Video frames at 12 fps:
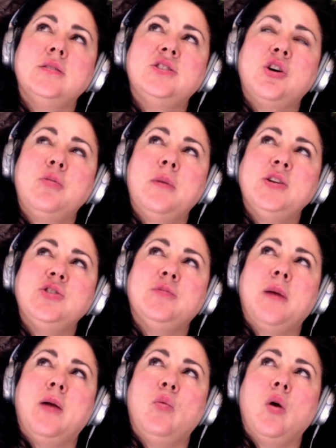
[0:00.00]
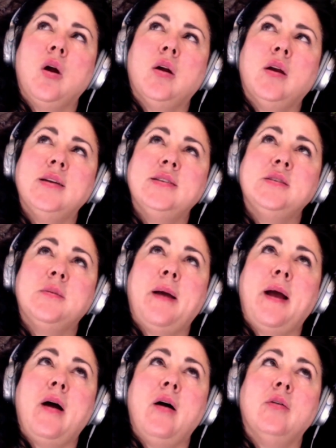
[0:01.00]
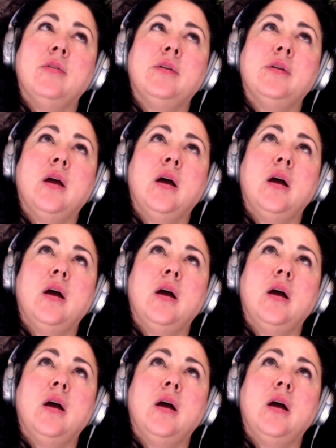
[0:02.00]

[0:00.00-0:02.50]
so much of my work is about